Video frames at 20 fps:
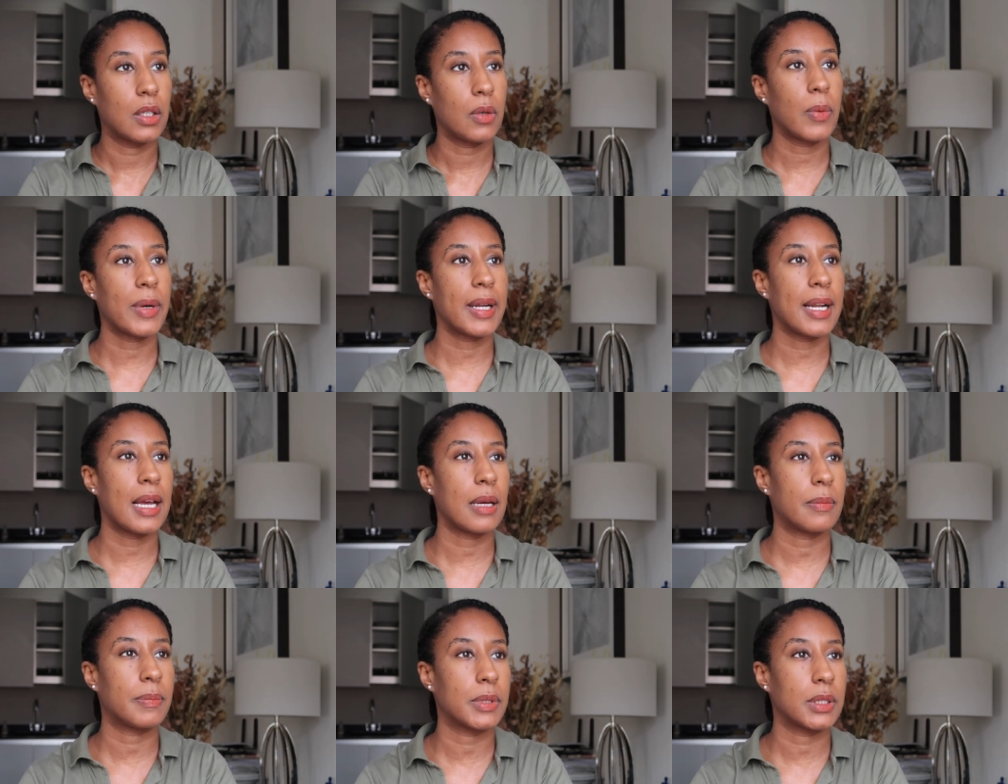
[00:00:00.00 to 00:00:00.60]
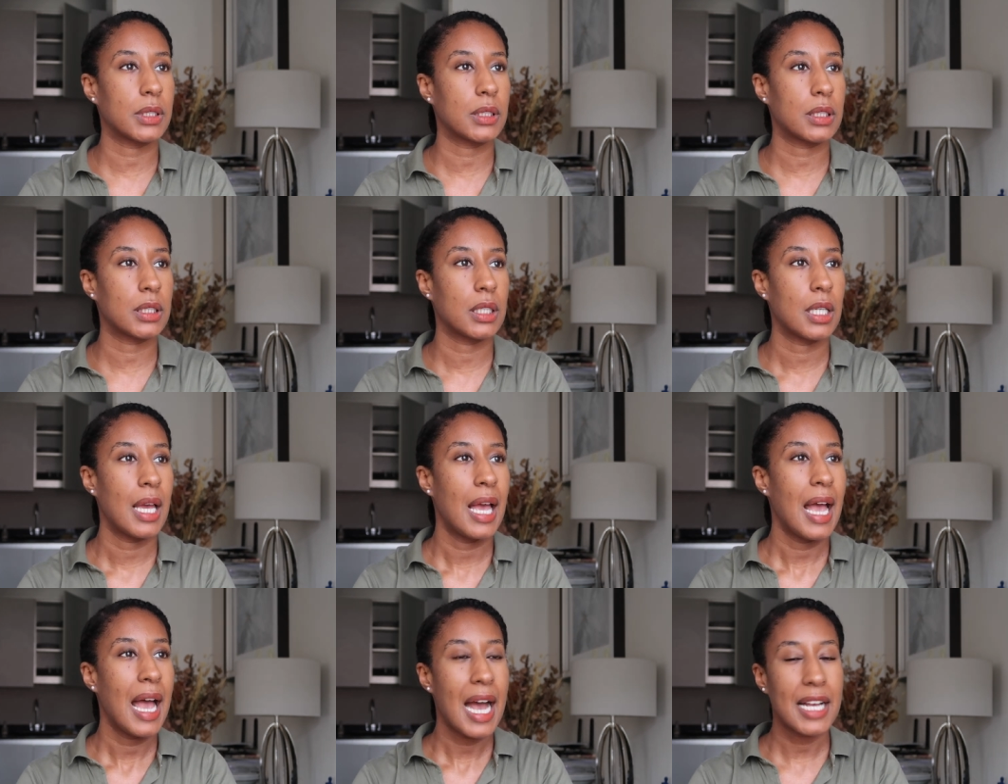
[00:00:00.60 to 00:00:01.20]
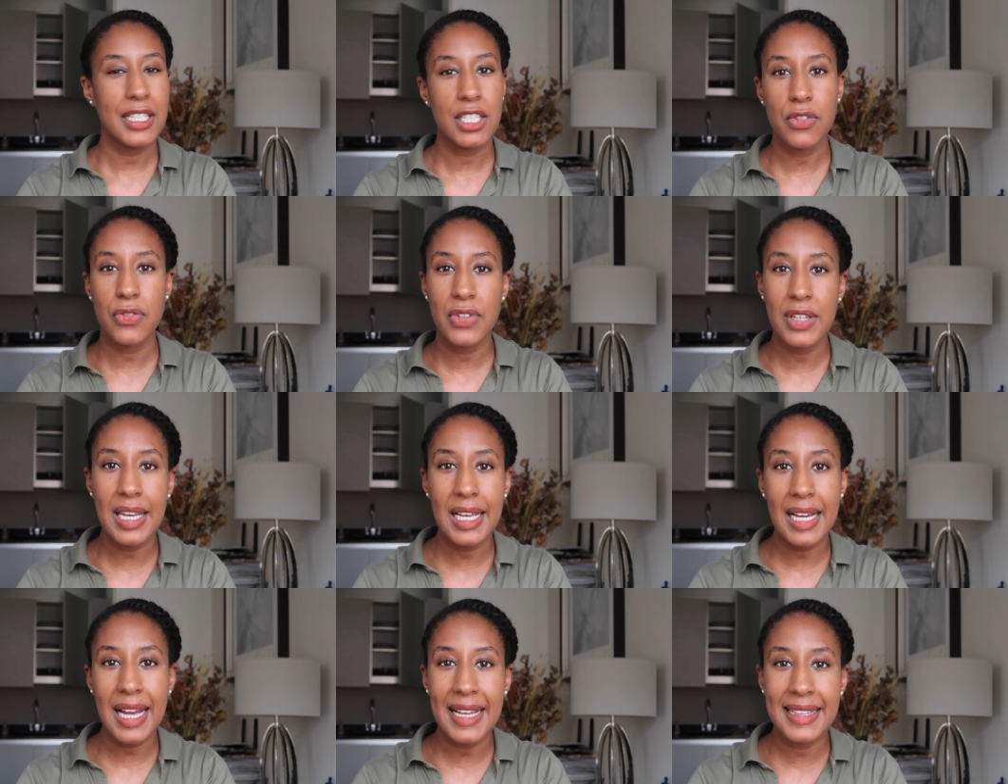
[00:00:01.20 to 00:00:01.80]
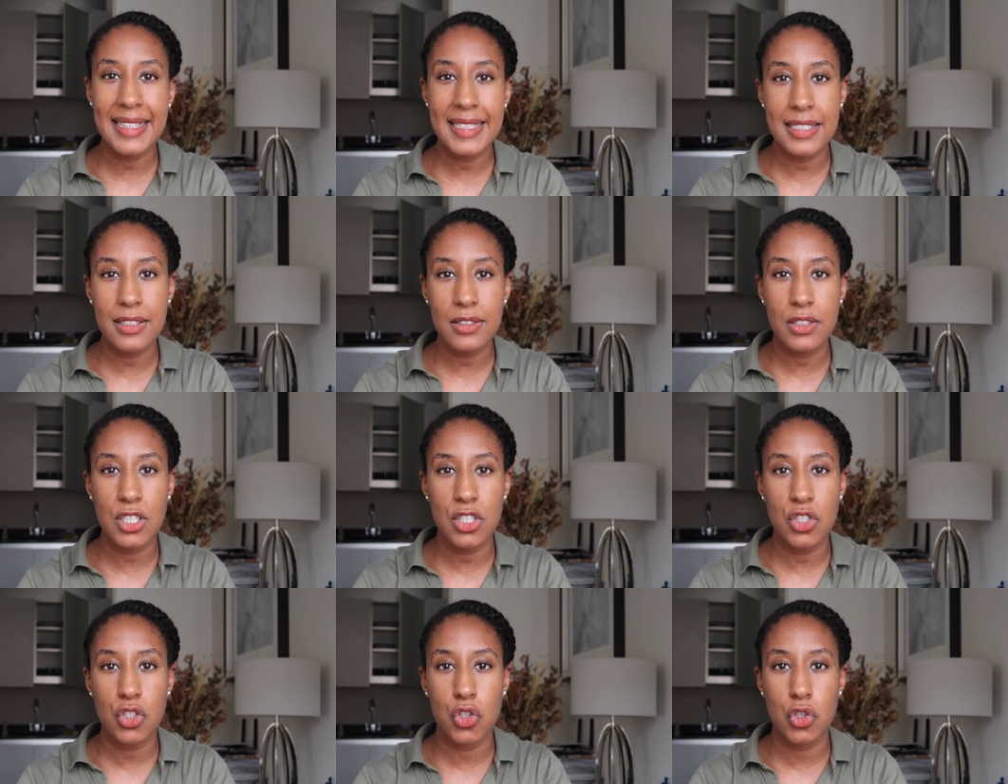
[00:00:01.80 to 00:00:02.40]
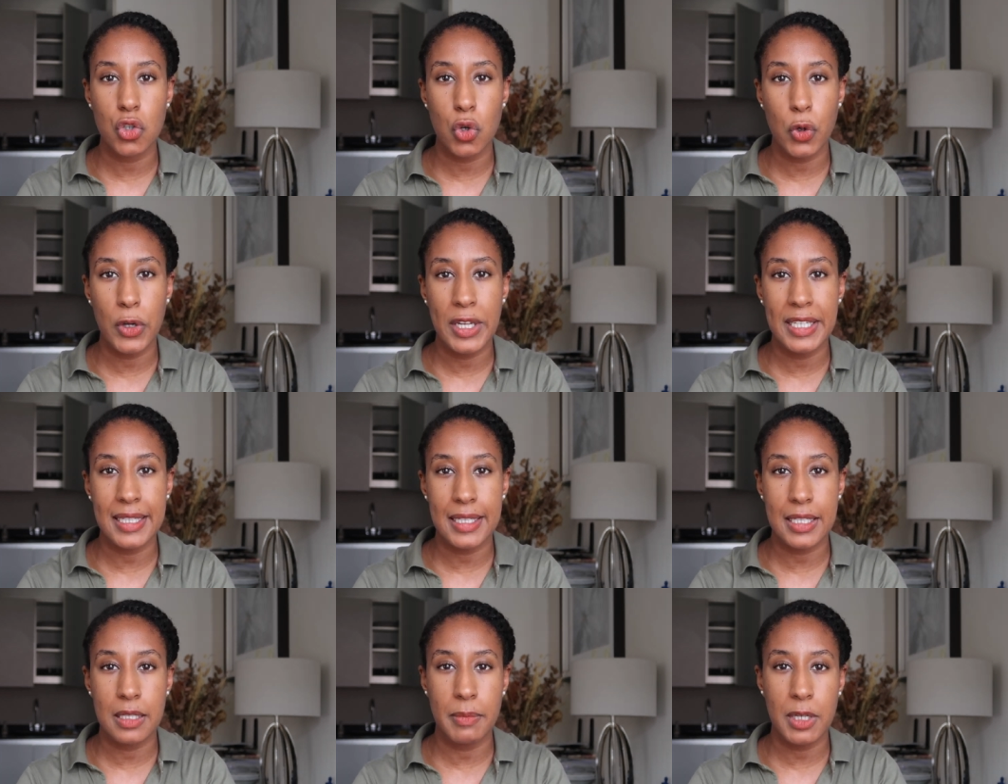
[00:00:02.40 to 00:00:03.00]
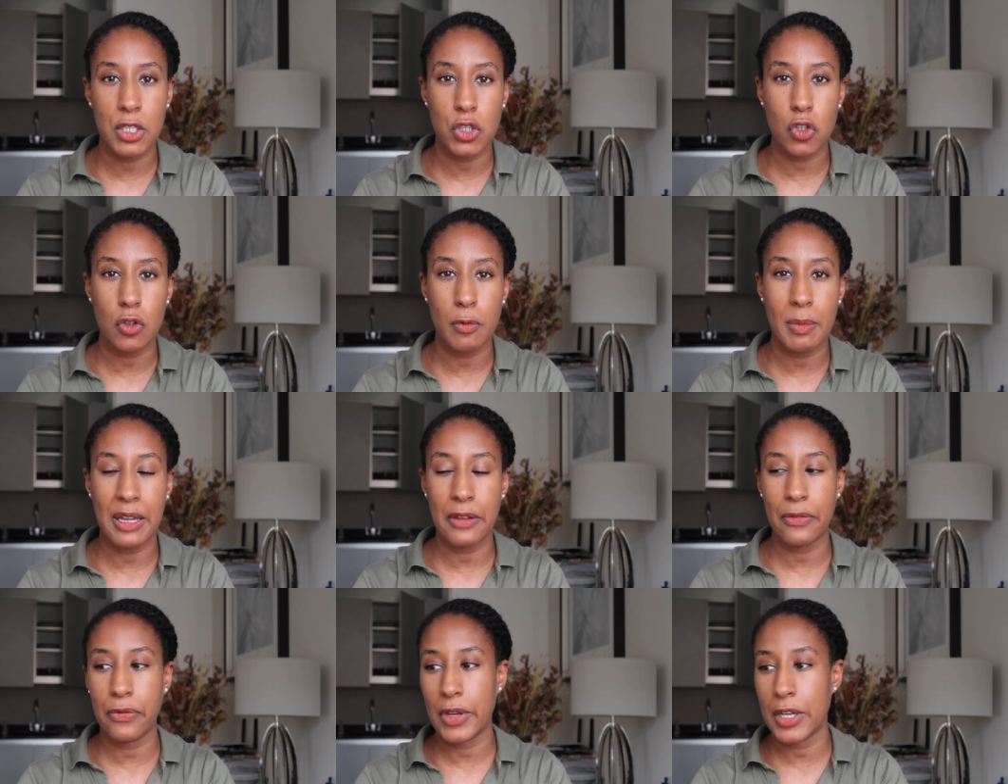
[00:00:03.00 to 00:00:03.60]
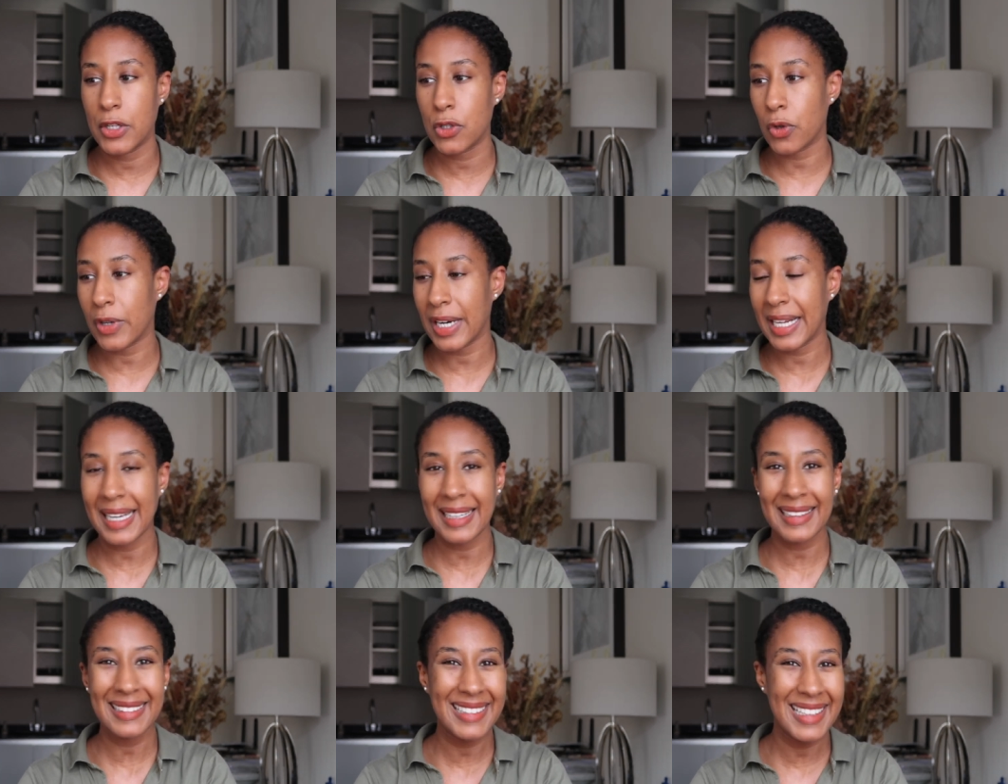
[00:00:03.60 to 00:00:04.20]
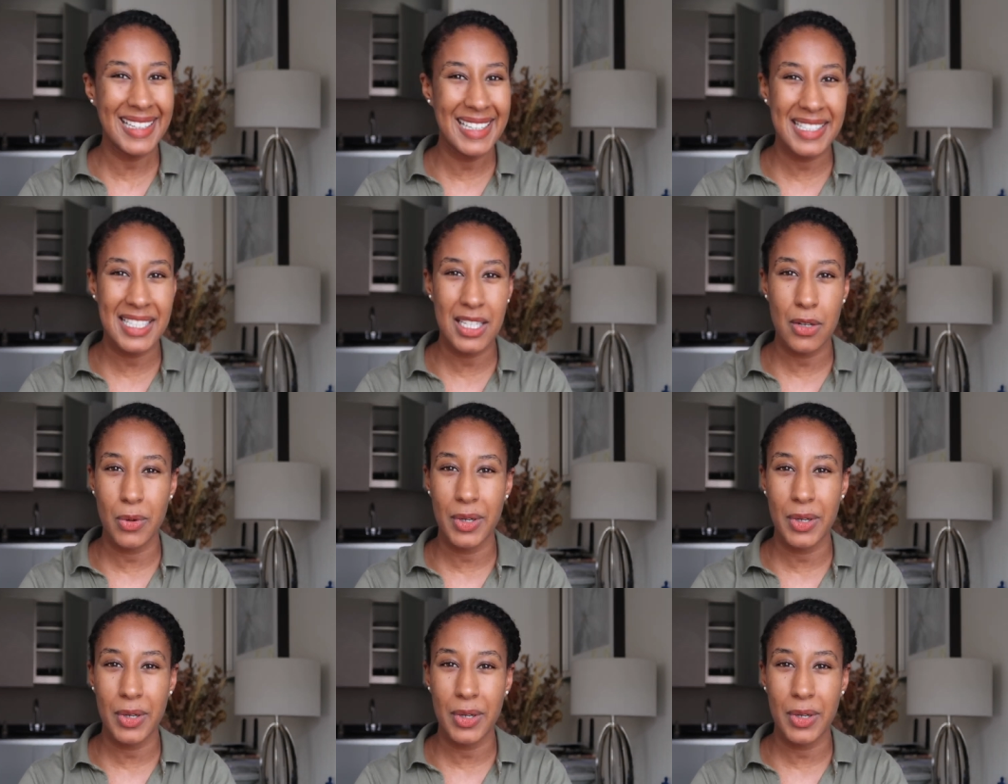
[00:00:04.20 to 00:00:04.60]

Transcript: what happened? I just feel like I didn't enjoy it as much on my face, or I get lazy